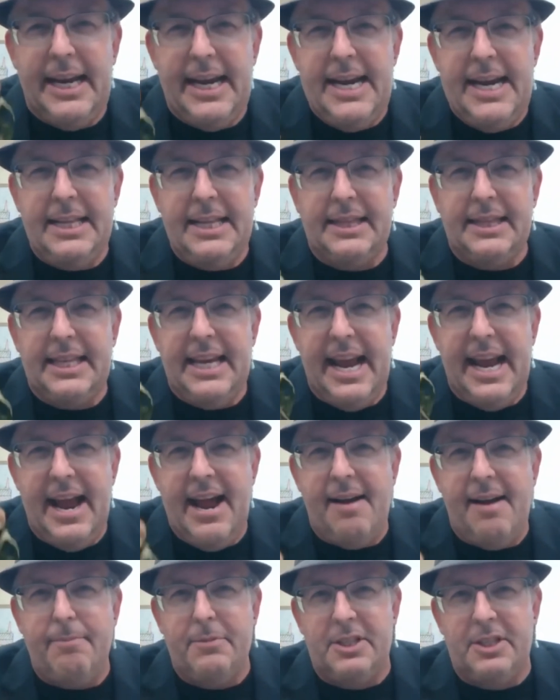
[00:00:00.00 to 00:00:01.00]
eat the
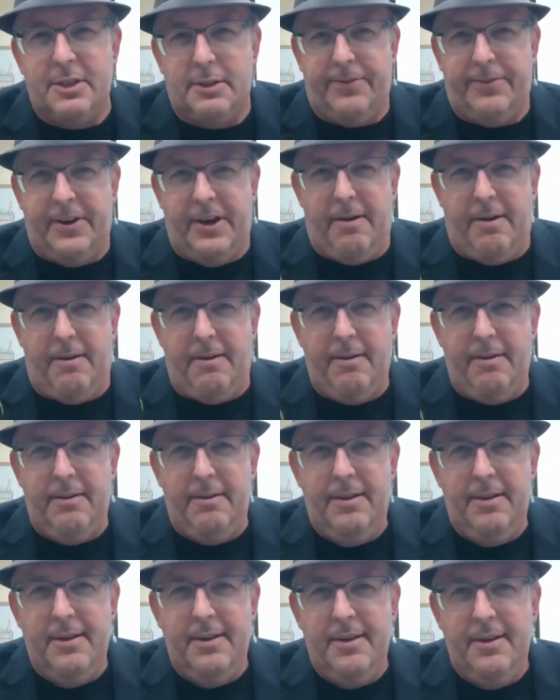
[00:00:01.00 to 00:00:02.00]
atmosphere?
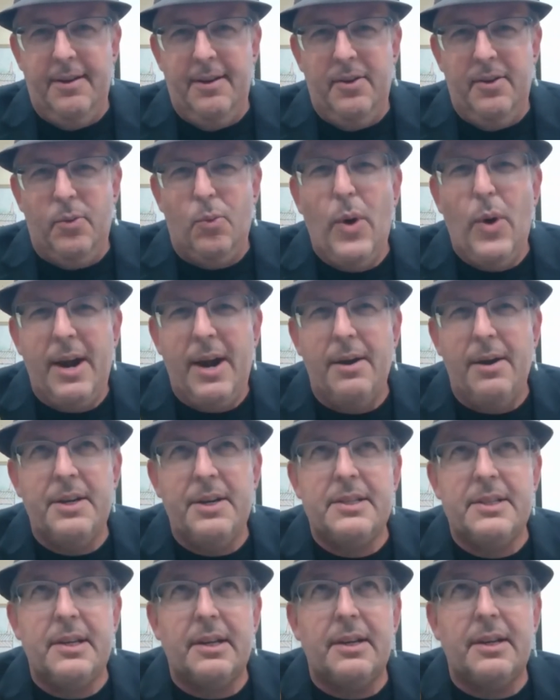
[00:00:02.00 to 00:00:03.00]
Where
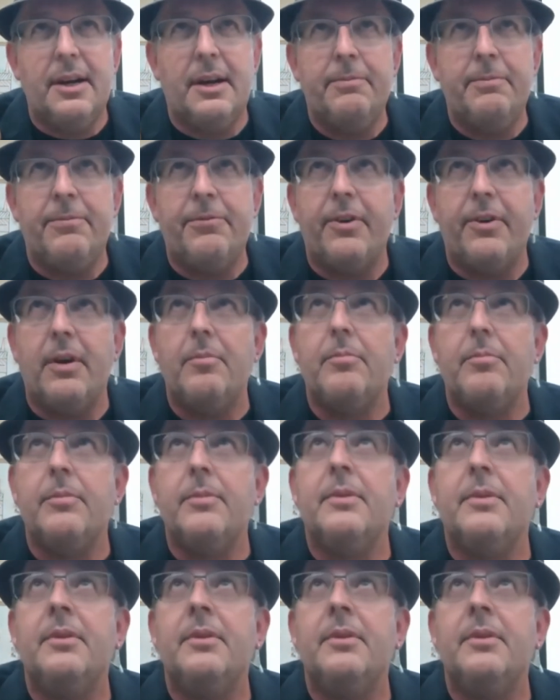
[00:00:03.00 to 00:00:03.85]
does it come from?